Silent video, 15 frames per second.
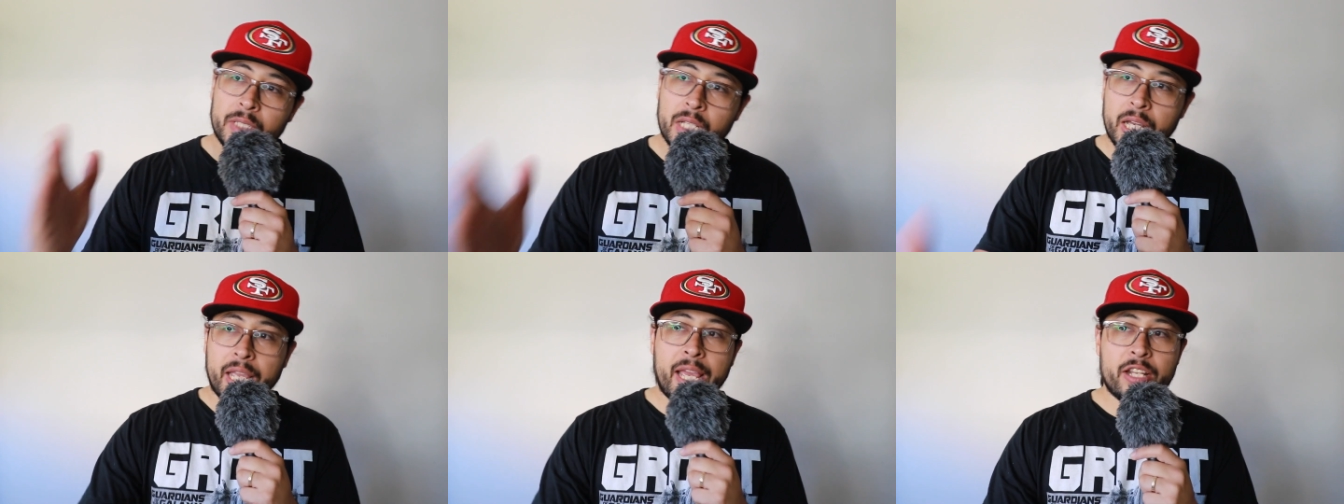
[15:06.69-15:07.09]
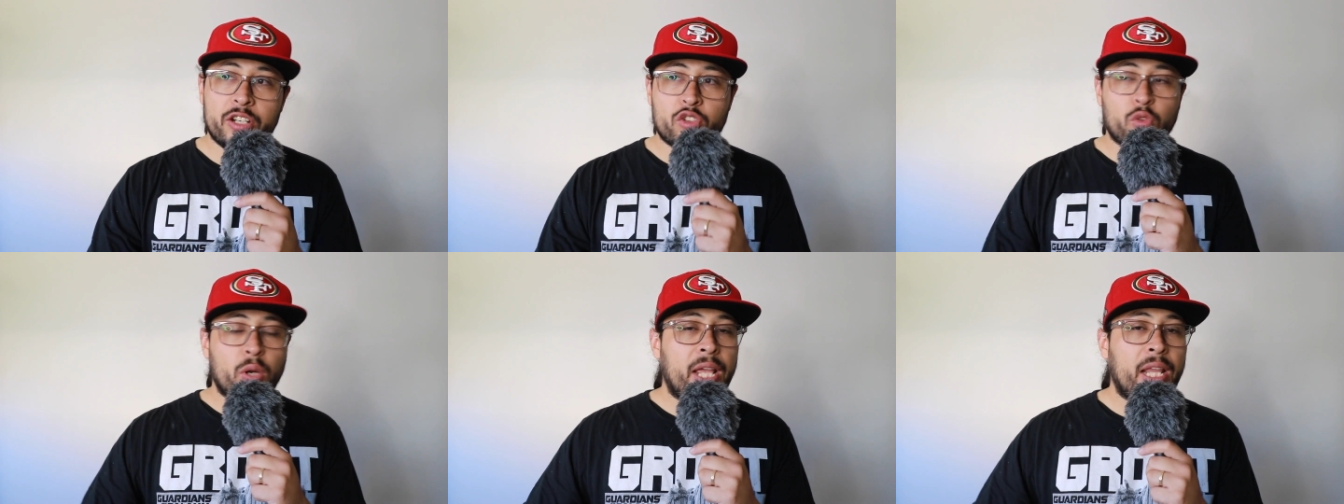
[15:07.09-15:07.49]
Again,
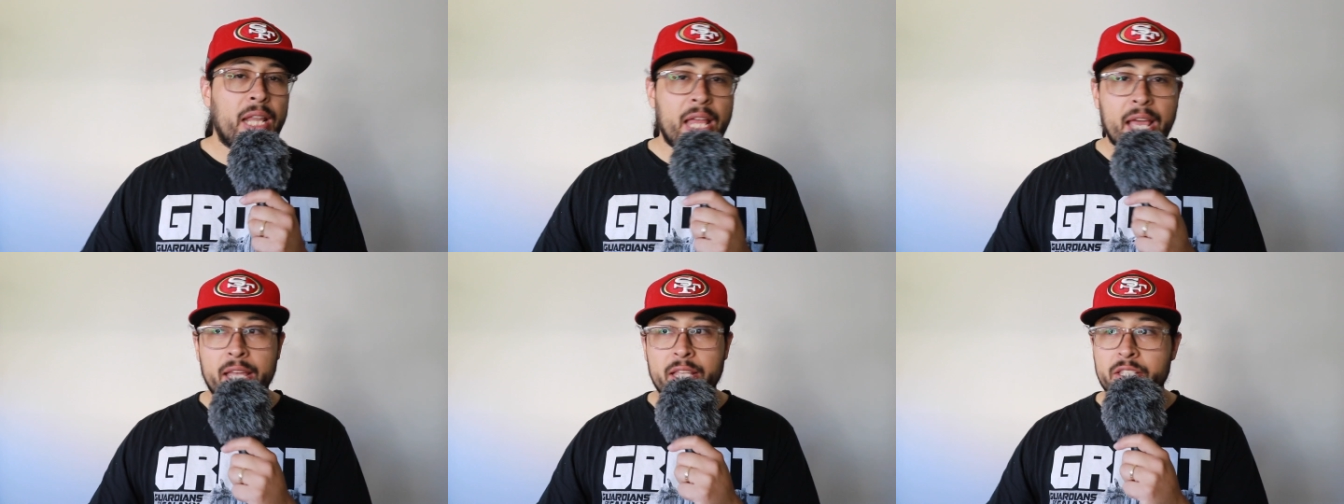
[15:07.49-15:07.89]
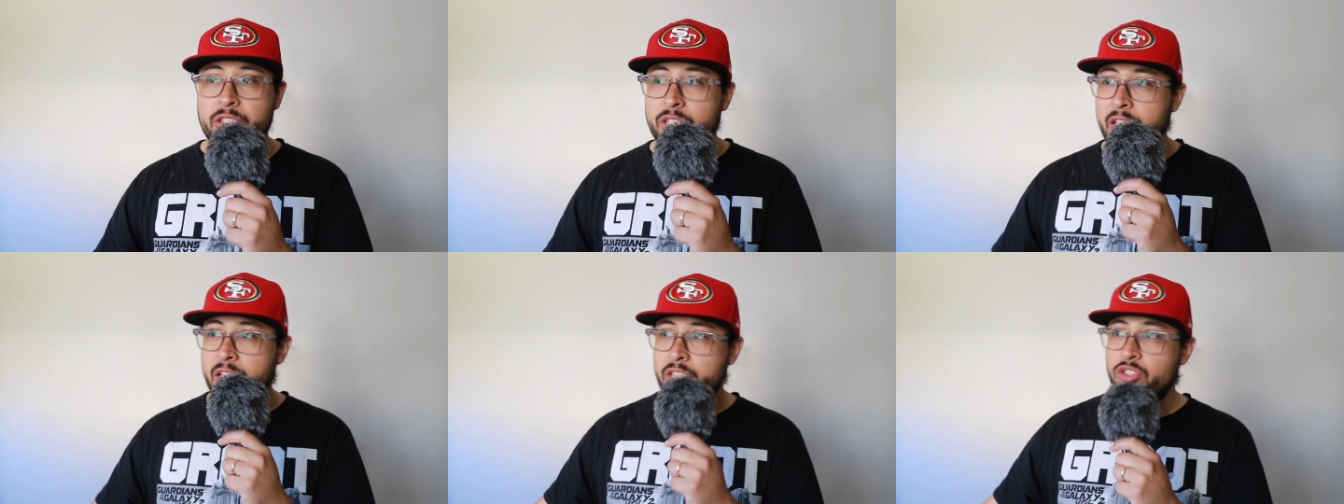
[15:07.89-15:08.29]
Trey
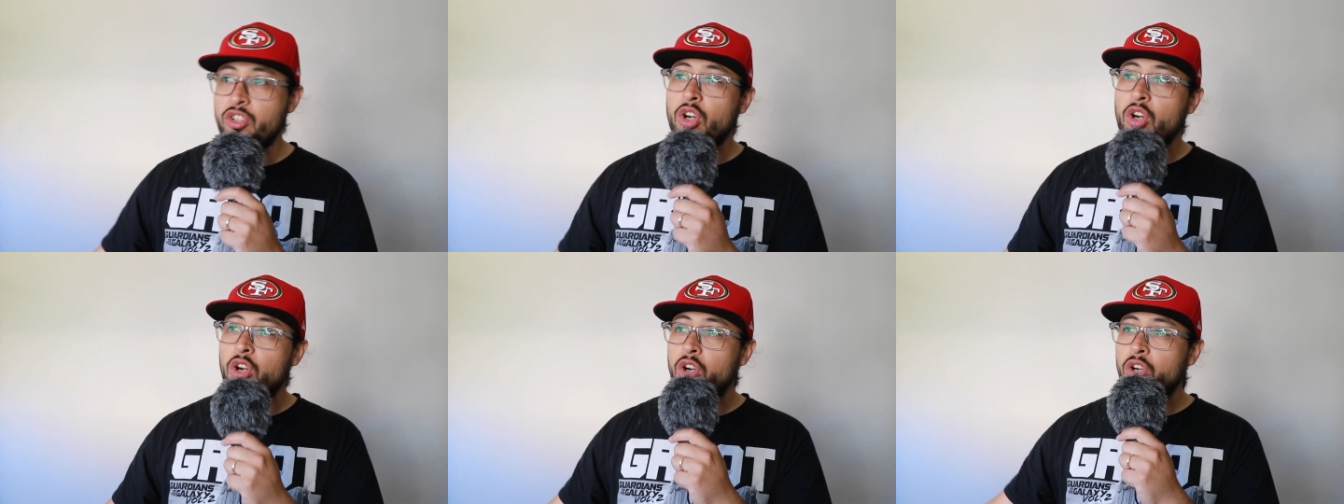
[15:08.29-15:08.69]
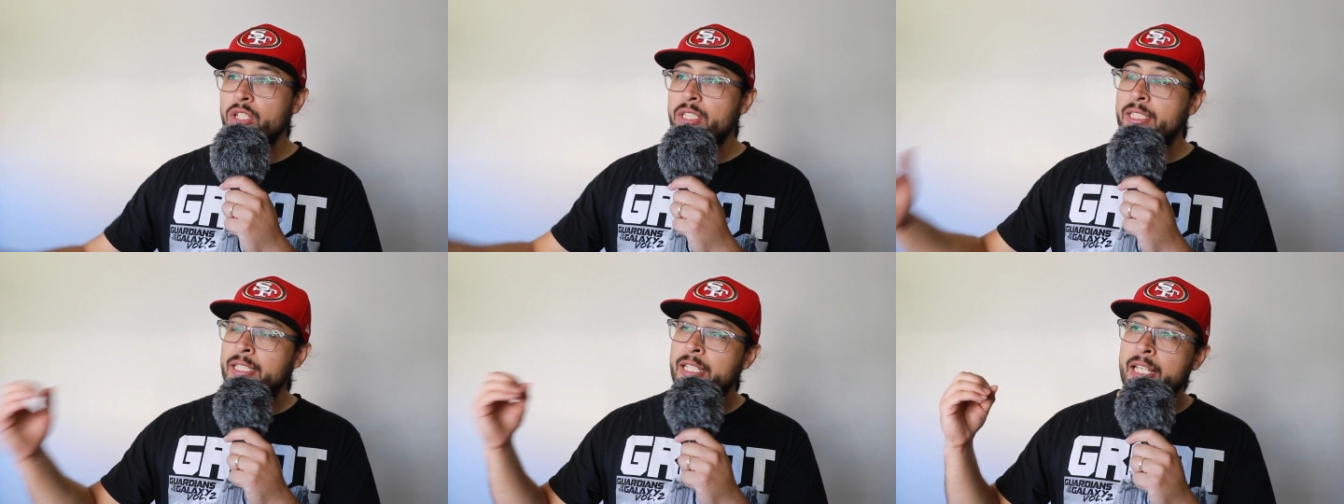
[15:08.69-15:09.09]
Lance gets
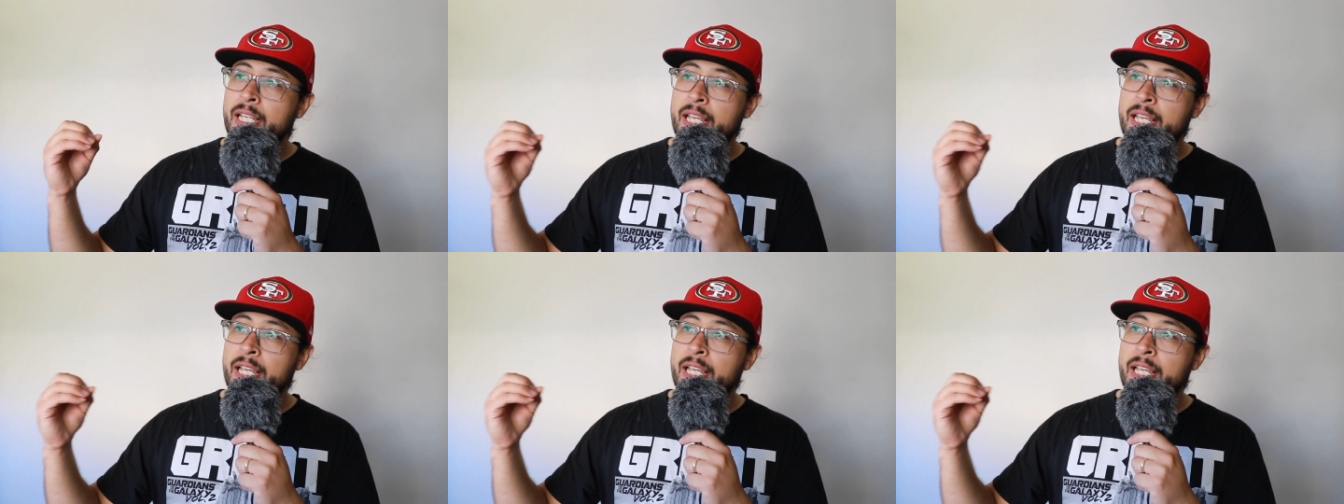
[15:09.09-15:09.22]
hurt.